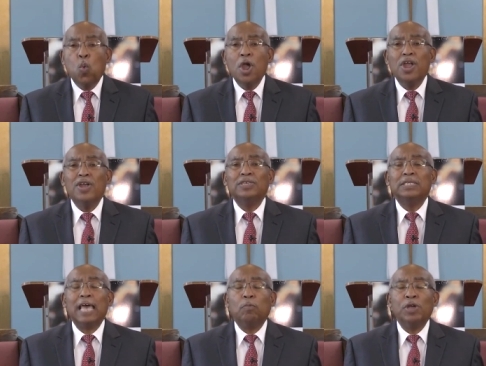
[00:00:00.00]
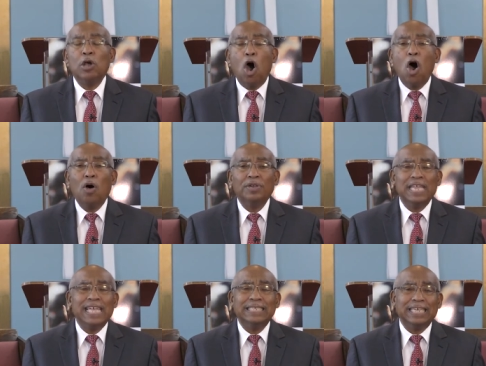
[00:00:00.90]
words that we all
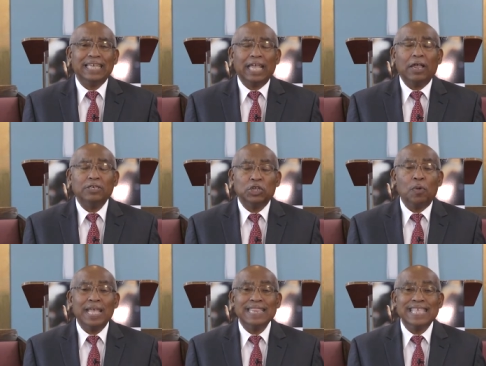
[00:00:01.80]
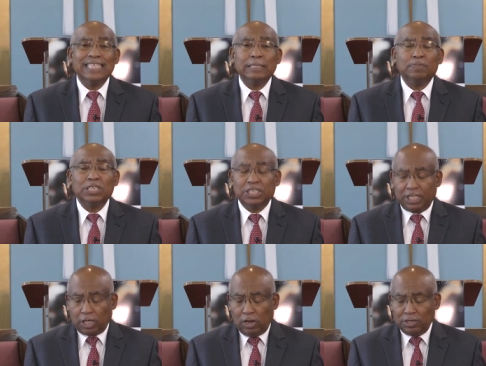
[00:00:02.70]
need to hear during this
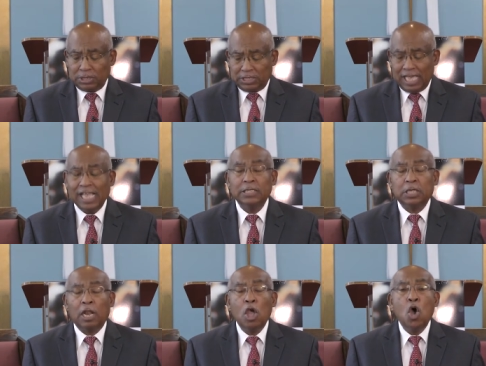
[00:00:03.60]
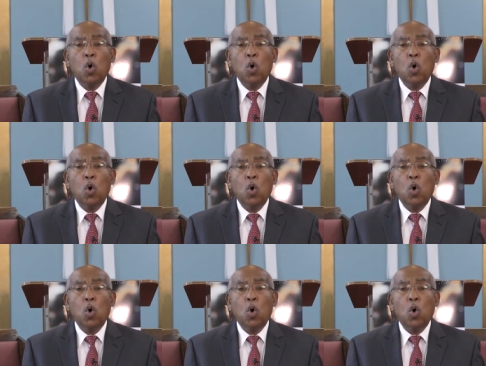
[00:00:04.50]
particular season,